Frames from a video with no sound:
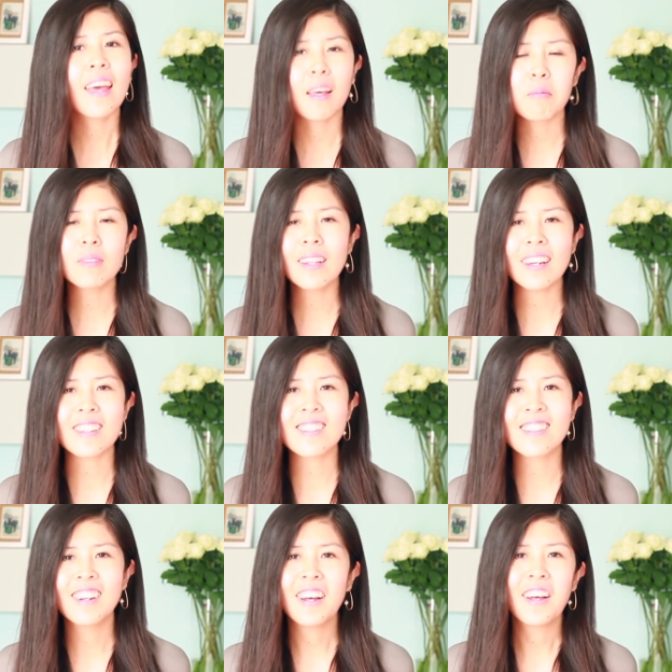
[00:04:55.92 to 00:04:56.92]
in
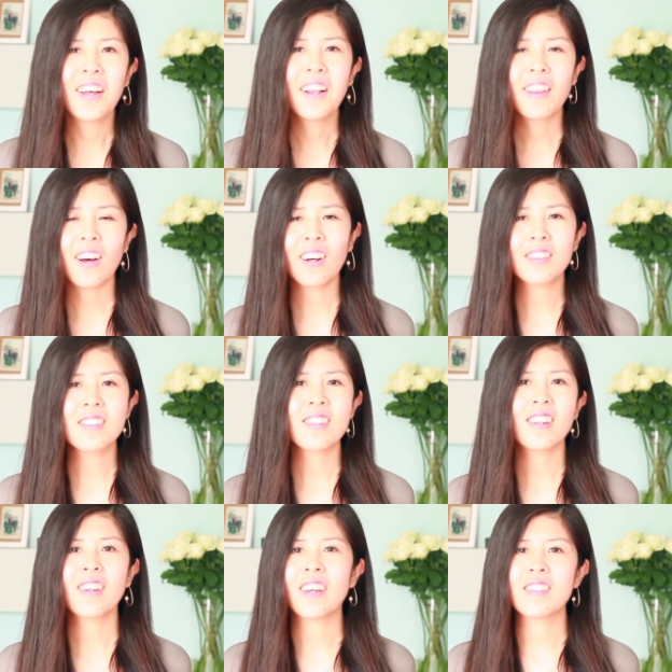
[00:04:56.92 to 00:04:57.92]
place. The
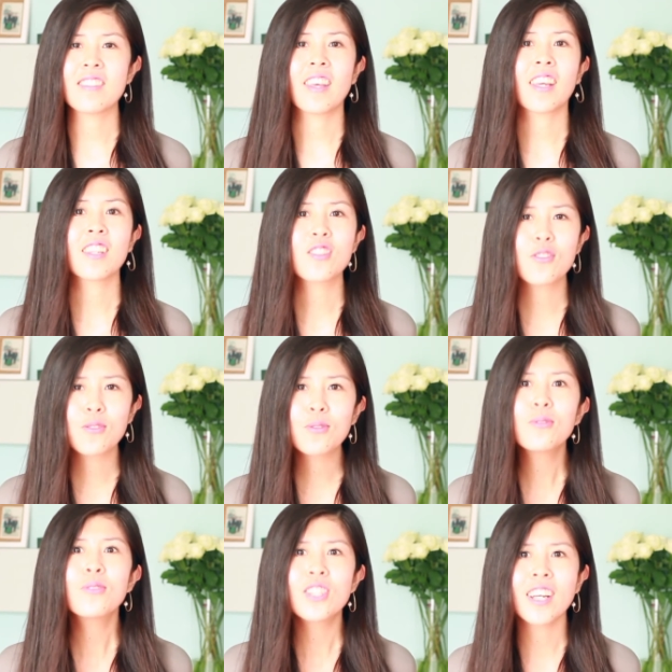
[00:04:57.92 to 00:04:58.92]
answer is
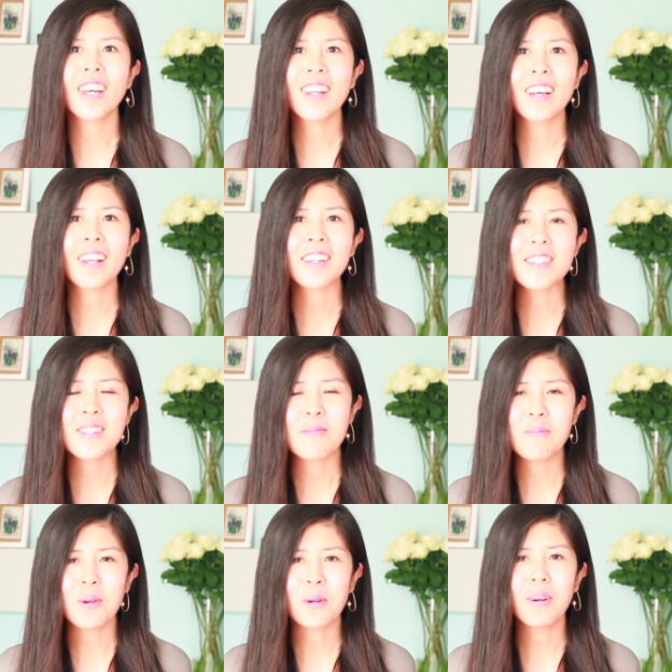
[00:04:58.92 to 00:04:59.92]
excruciatingly
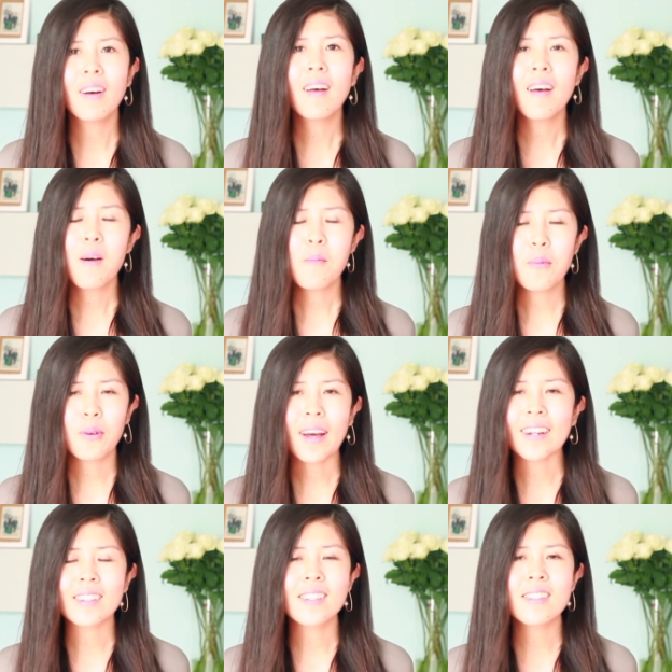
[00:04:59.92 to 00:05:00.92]
simple.
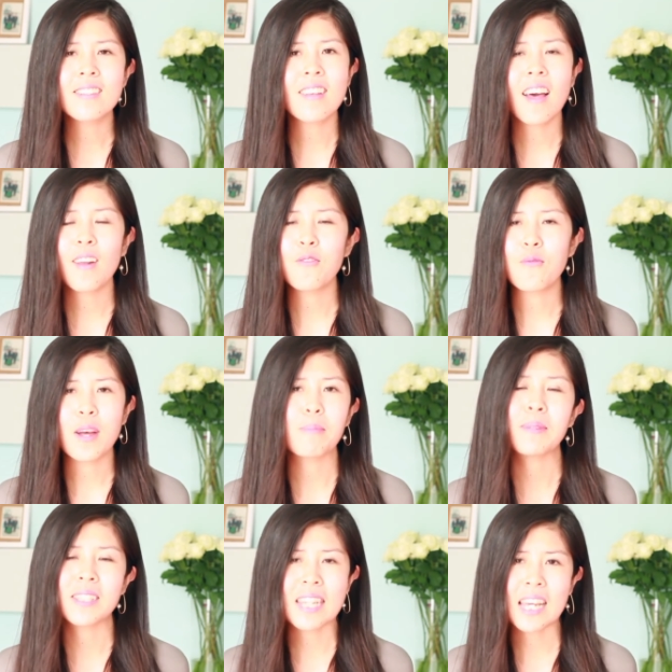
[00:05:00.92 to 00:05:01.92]
Practice and
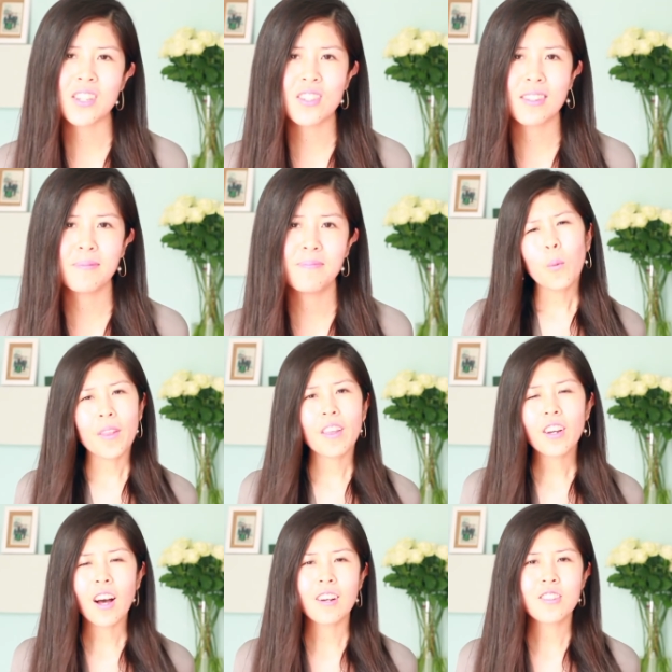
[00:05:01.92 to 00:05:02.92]
repetition. Whether
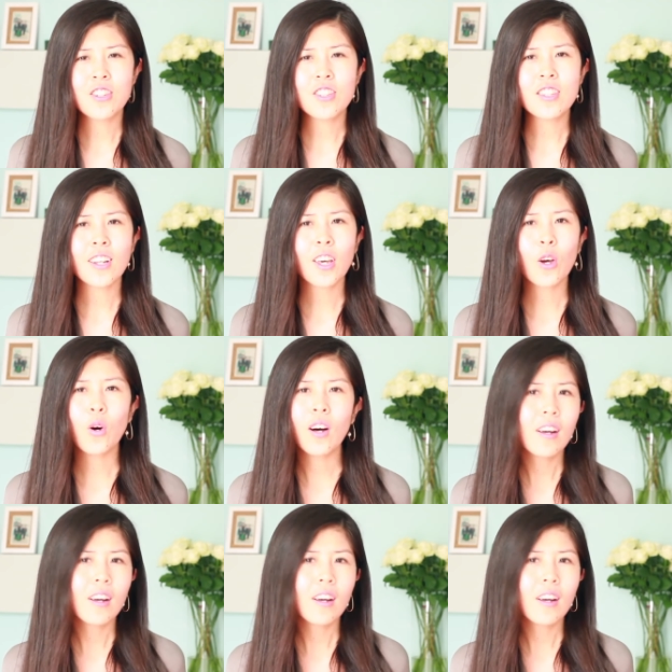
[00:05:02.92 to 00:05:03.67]
consciously or